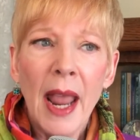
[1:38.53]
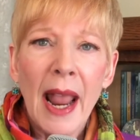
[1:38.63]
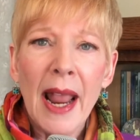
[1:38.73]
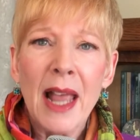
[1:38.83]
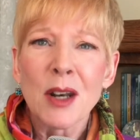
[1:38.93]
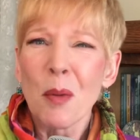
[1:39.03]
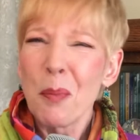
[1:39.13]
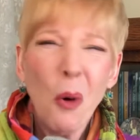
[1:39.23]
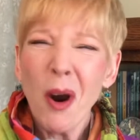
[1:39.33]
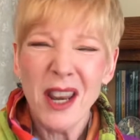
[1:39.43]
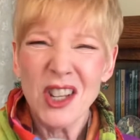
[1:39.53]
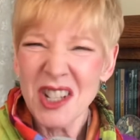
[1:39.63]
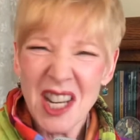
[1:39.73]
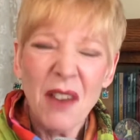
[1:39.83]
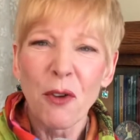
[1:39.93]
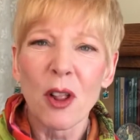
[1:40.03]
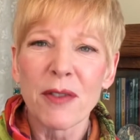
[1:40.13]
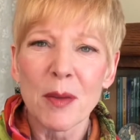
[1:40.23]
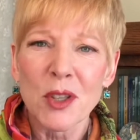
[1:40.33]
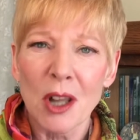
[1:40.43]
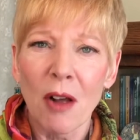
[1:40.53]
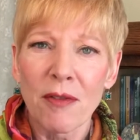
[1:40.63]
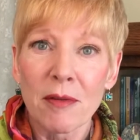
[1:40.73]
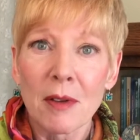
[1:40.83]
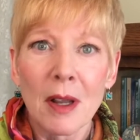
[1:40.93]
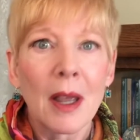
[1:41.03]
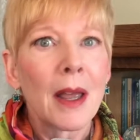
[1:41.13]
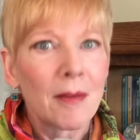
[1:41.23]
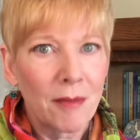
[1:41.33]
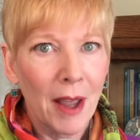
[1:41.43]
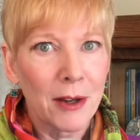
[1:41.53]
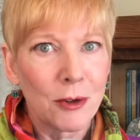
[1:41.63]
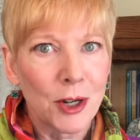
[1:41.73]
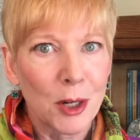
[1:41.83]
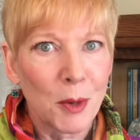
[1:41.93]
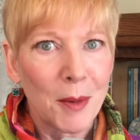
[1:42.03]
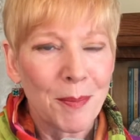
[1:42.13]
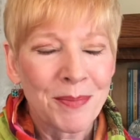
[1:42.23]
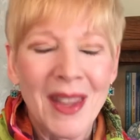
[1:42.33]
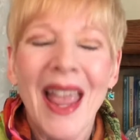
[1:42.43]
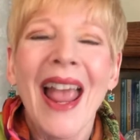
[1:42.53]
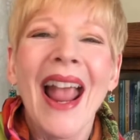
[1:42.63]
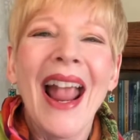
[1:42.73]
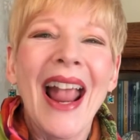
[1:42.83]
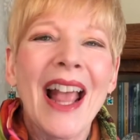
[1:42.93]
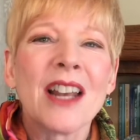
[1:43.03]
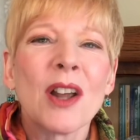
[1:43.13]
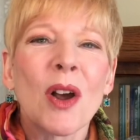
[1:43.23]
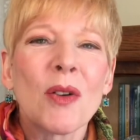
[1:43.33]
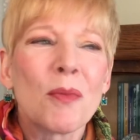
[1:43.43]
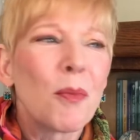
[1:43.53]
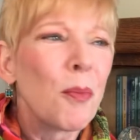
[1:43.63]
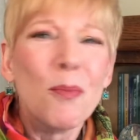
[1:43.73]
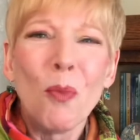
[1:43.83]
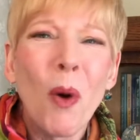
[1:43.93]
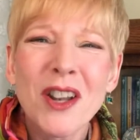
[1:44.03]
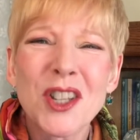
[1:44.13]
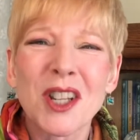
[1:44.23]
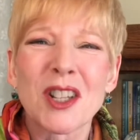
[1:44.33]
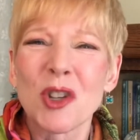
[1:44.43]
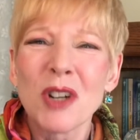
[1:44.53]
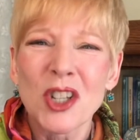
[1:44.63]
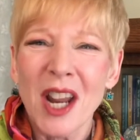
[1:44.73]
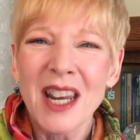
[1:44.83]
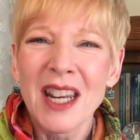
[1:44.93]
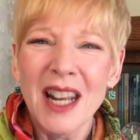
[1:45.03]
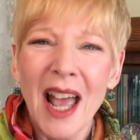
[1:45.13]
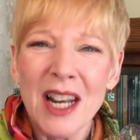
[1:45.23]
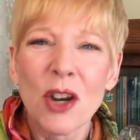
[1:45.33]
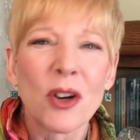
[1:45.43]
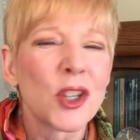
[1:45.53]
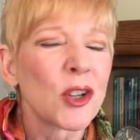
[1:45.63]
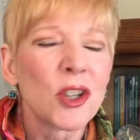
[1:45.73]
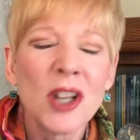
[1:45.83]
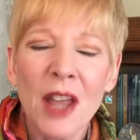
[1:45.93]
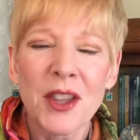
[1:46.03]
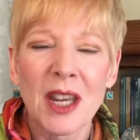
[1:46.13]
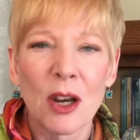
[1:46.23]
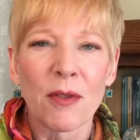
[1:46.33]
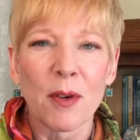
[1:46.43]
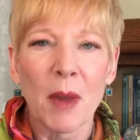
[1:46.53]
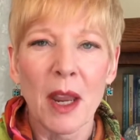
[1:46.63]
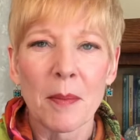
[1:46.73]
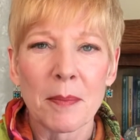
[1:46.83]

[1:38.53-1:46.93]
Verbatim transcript: And boy, isn't he full of himself. Value judgment. And when's the soonest I can get out of here because there's nothing here for me?